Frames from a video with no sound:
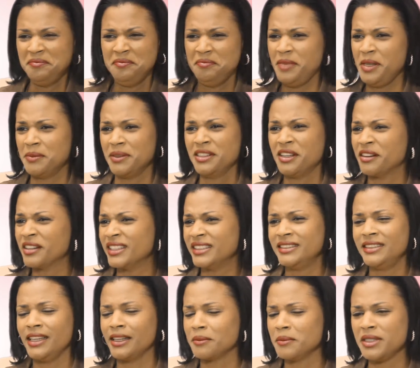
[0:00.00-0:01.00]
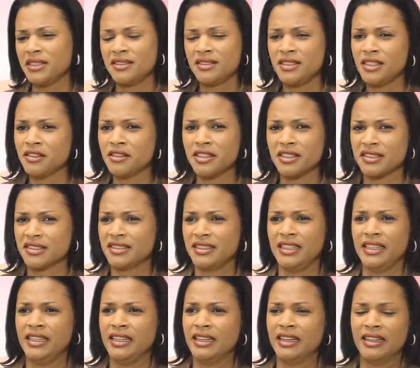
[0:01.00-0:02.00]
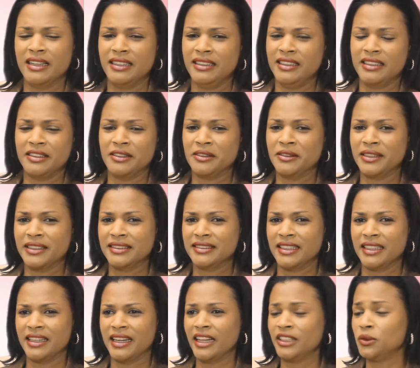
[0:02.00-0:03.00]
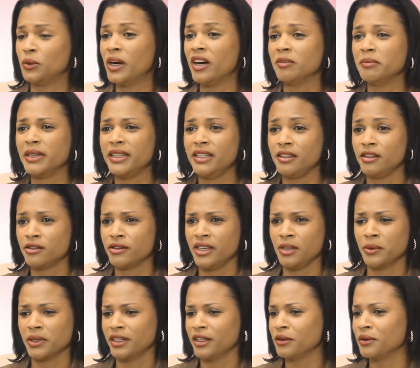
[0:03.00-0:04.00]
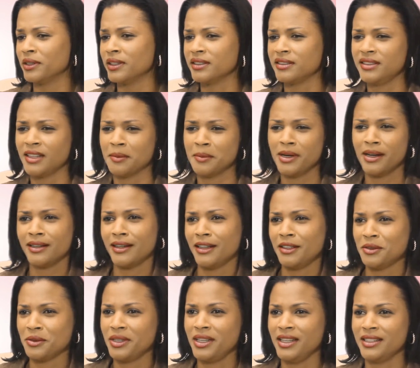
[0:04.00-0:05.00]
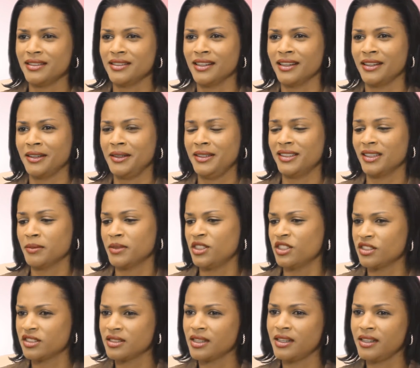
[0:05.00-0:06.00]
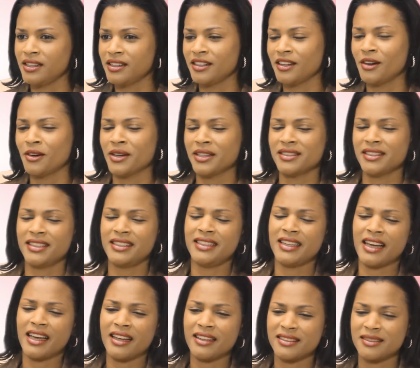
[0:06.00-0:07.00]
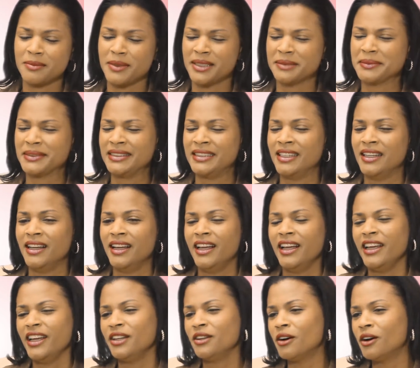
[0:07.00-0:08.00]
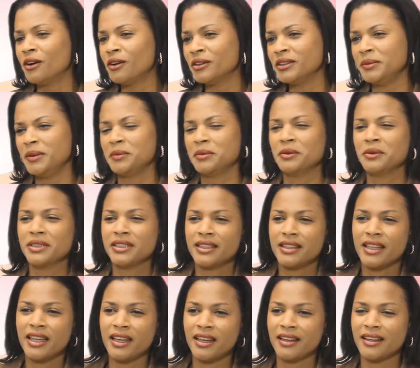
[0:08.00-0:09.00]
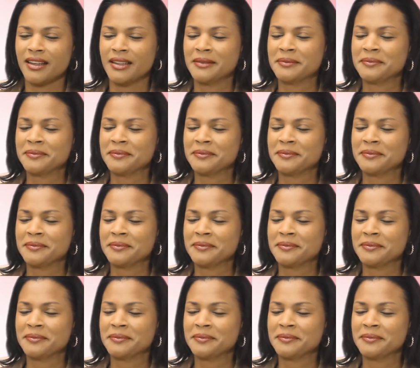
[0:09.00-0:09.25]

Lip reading: People are not going to take me seriously. I said, I don't have my degree. What are they going to say? I'm uneducated. He said, but you're studying now? I said, yes, but people would think.